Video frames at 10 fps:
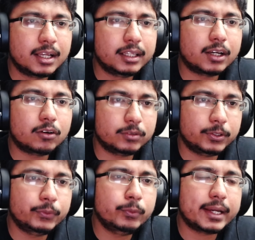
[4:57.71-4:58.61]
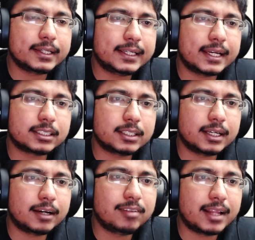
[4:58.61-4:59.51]
Now you might get a
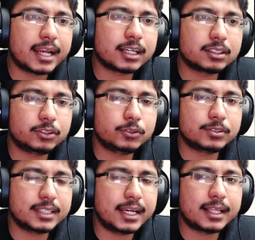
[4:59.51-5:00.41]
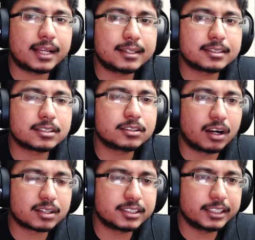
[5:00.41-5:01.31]
flag to say that this is
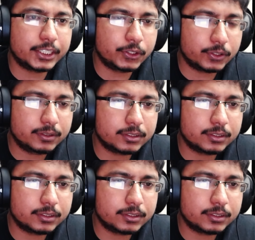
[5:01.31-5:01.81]
not secure,